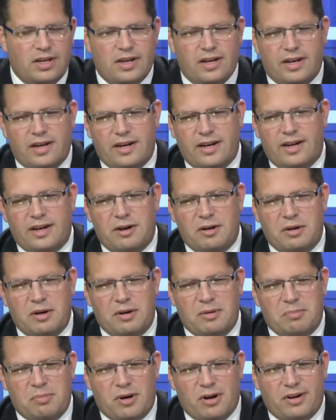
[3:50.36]

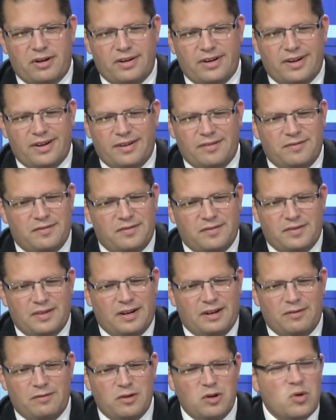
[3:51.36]
a part
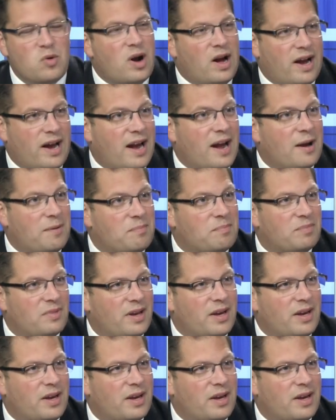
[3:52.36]
of who I am.